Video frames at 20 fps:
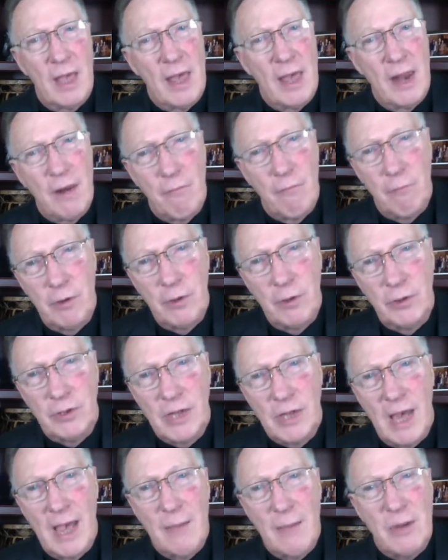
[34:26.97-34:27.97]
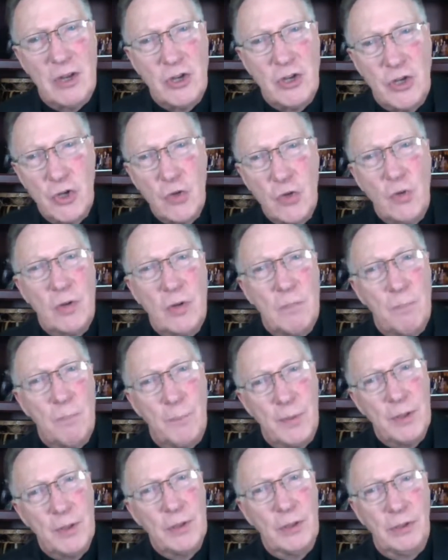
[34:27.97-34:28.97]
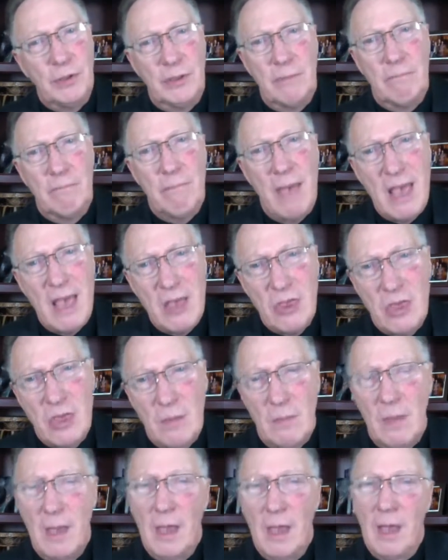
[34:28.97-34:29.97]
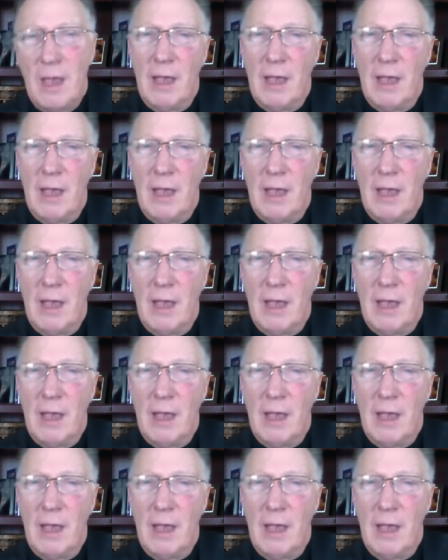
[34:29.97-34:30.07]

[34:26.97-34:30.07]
and in real time, and do and build and make them